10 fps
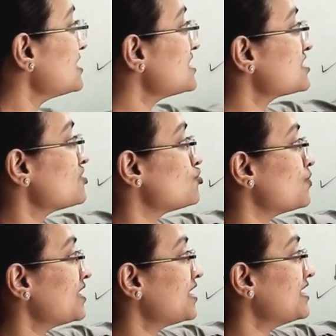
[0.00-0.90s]
is
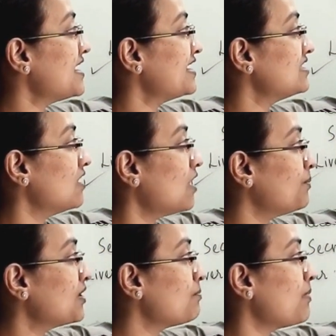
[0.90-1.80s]
situated at the
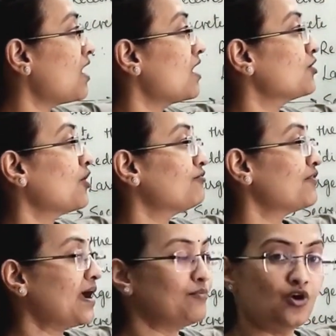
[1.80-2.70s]
upper part of
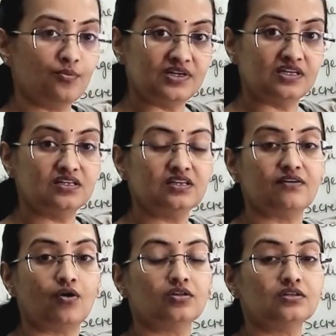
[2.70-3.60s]
abdominal
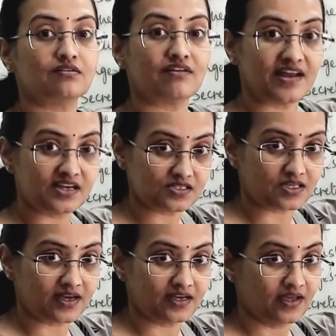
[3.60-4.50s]
on the right
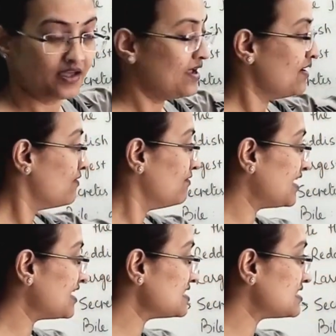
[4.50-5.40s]
side,
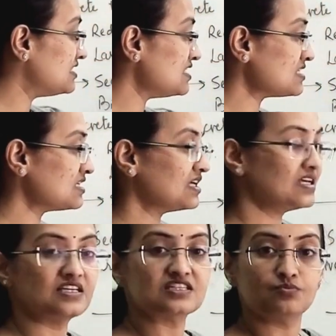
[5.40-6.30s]
whereas this
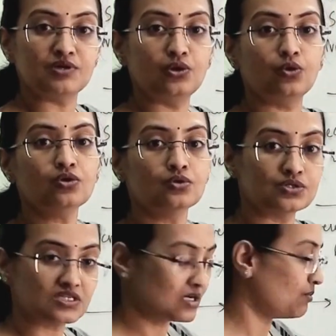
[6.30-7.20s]
is below
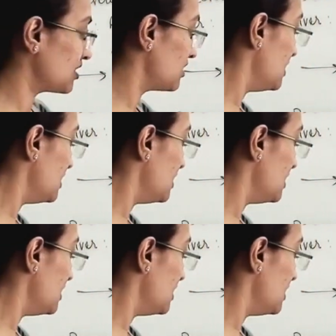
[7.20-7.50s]
stomach.